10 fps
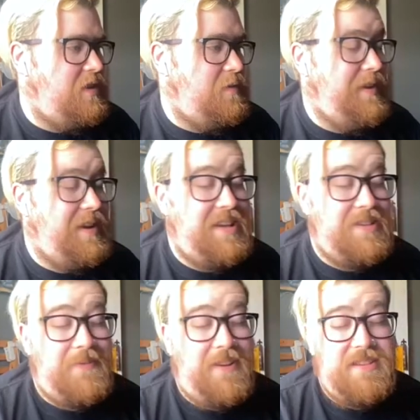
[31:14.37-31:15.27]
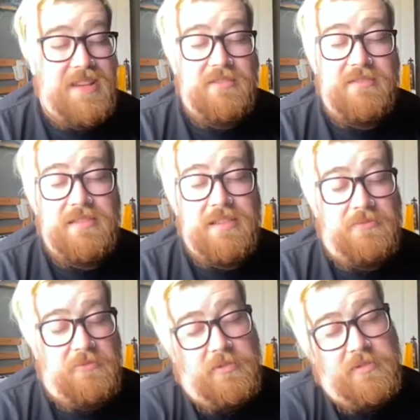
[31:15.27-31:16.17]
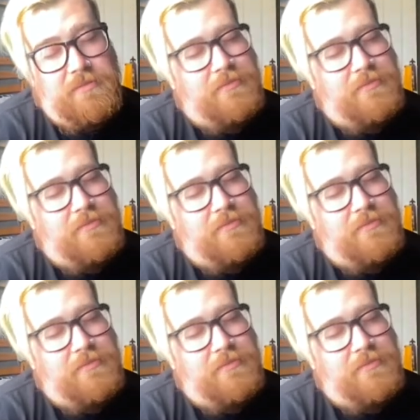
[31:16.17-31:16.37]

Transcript: I mean, at least we're not centrist. They're worse.